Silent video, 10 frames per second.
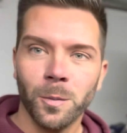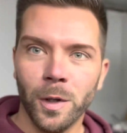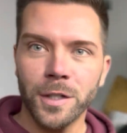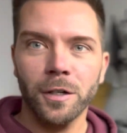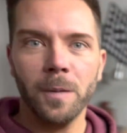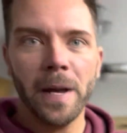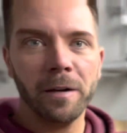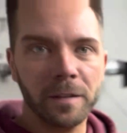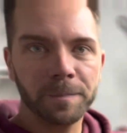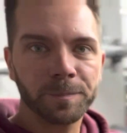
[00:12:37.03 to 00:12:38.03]
Wheels are all
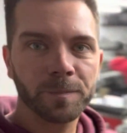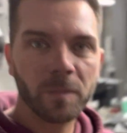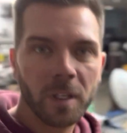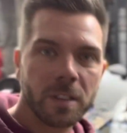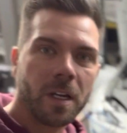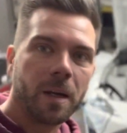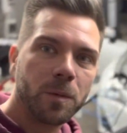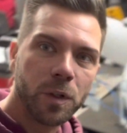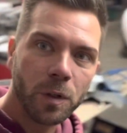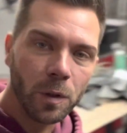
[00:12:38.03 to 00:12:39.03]
mounted. Time
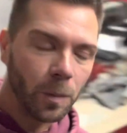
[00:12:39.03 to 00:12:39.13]
to